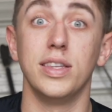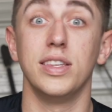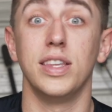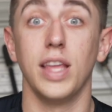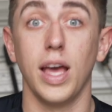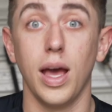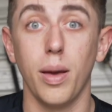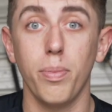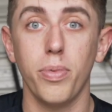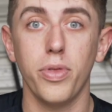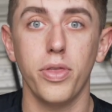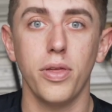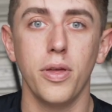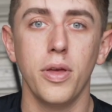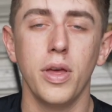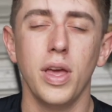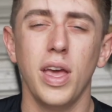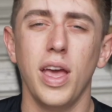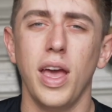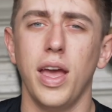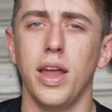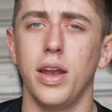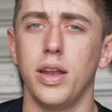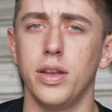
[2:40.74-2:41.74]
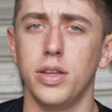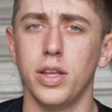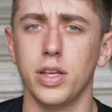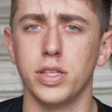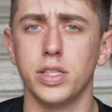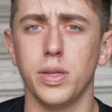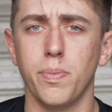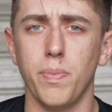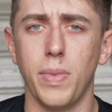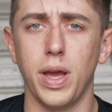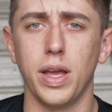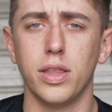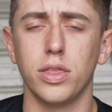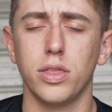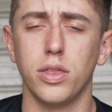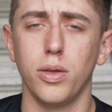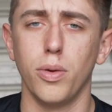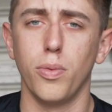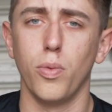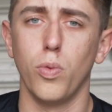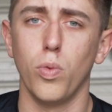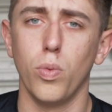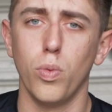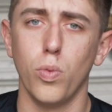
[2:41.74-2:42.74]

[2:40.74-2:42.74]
depth, and it doesn't make the